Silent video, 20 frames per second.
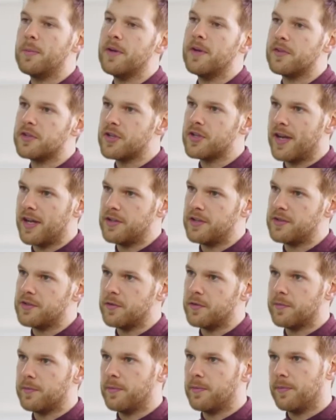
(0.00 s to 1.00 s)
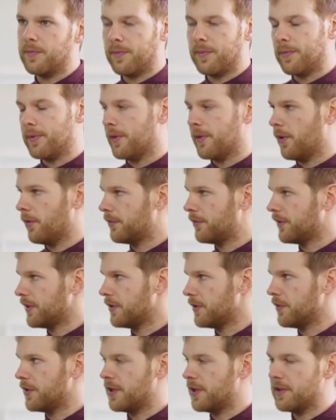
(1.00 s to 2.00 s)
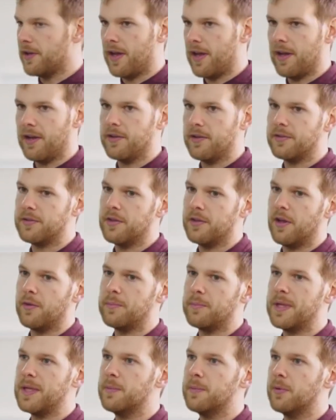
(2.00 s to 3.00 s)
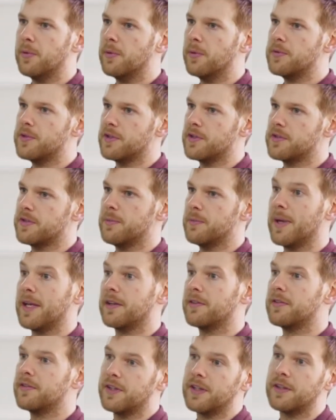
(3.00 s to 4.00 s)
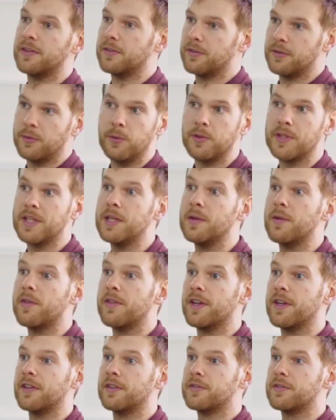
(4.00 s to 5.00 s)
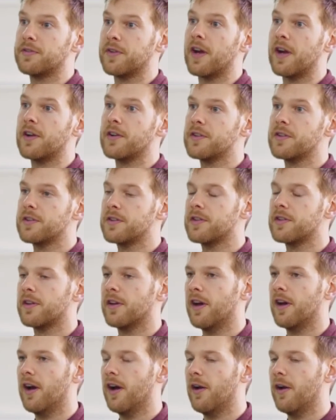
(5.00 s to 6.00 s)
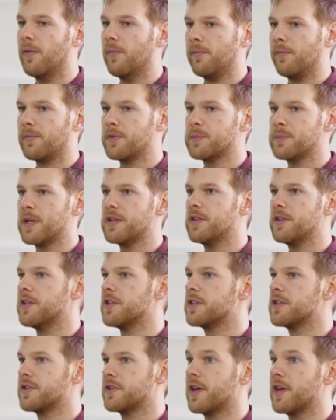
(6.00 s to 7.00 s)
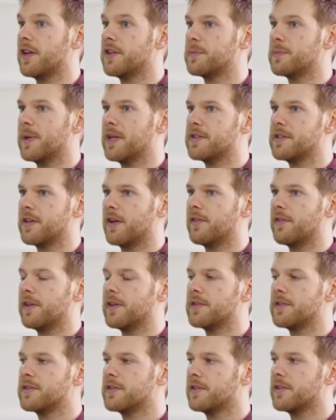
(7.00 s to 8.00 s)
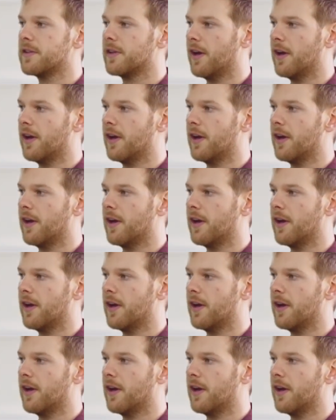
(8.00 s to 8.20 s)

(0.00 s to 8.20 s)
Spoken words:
bit of a change of scenery and people, just to make things or keep things fresh, especially in a shared space like this.